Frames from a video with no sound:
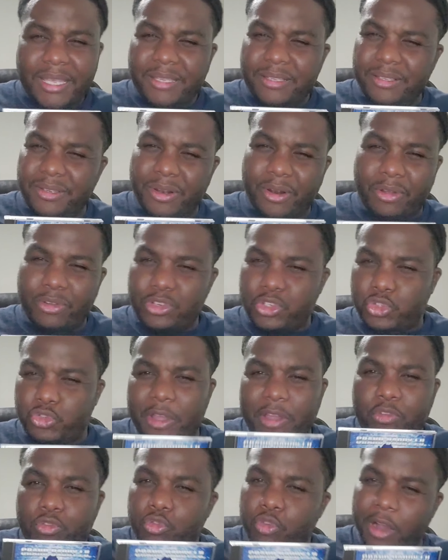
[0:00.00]
you know,
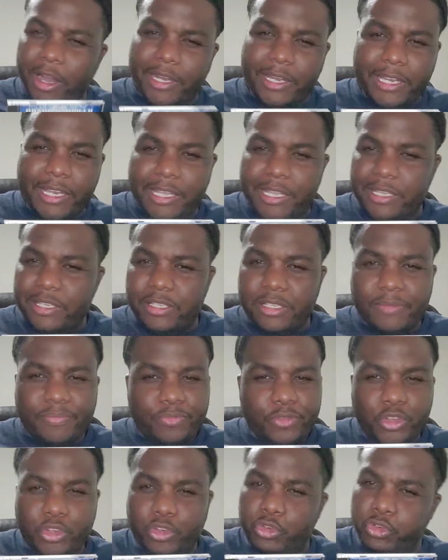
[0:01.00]
straight rugged,
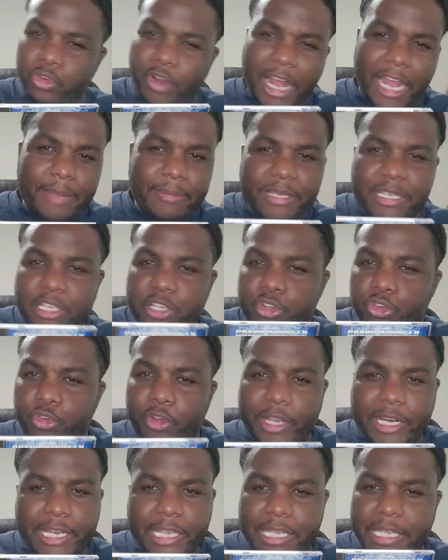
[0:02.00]
grimy,
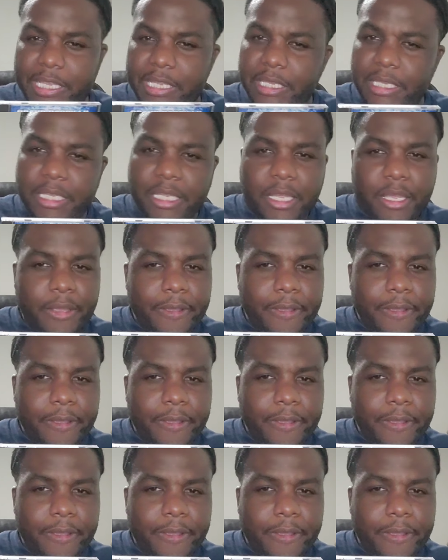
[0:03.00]
gritty,